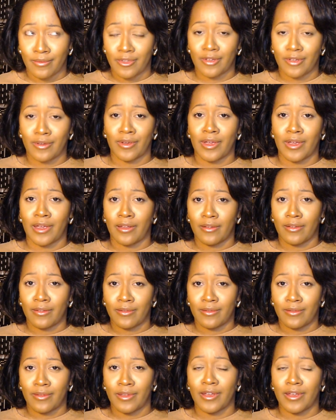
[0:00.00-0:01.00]
Okay,
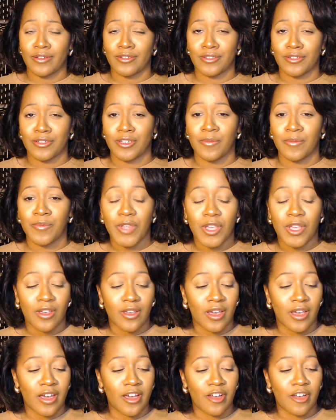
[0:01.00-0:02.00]
yeah, sure.
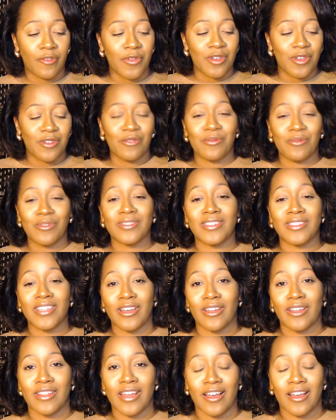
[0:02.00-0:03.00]
We'll see
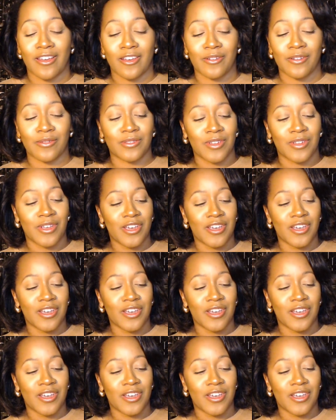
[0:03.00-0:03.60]
how that goes.